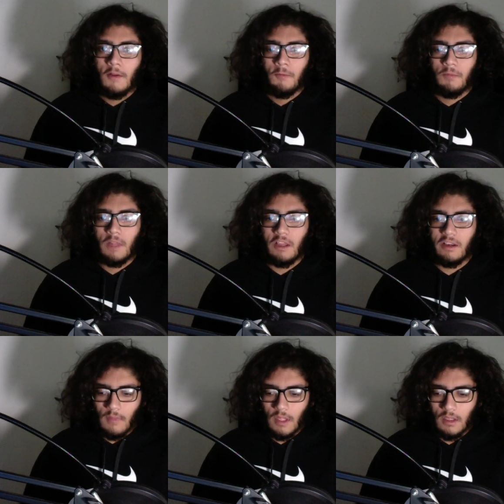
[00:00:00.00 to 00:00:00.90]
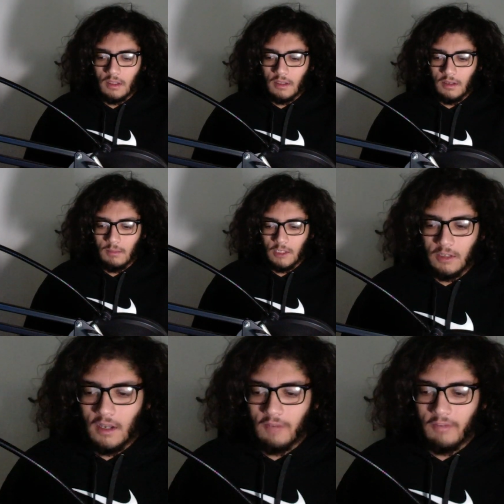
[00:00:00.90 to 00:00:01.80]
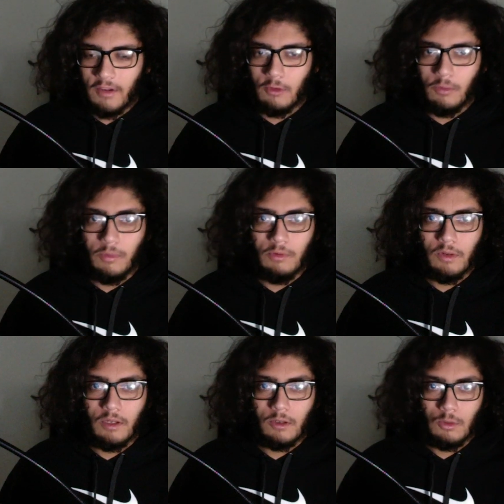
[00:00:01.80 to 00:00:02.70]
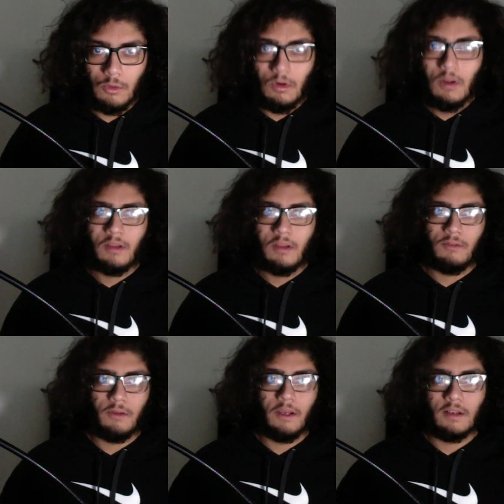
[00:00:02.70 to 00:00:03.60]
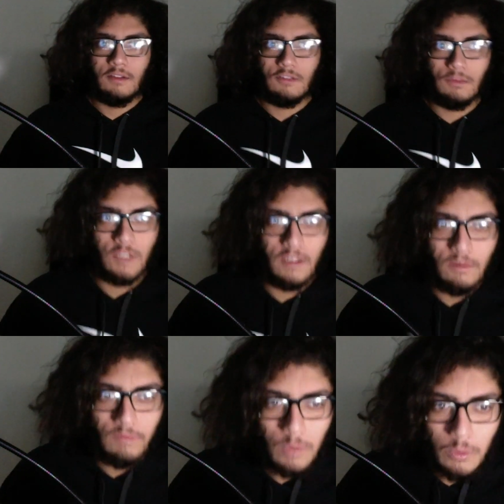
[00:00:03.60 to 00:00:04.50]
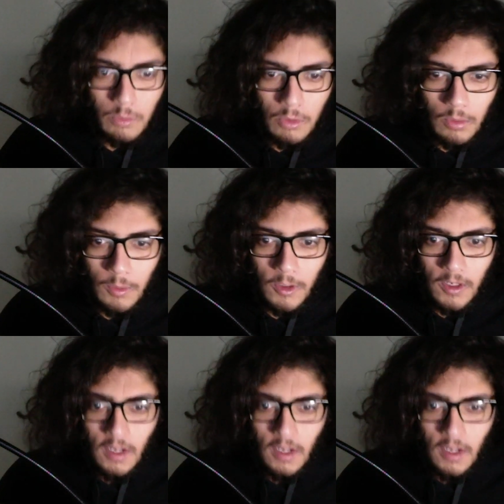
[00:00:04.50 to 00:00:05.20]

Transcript: Like, yeah, man, I think it would be really cool. We had some gender fluid Pokemon.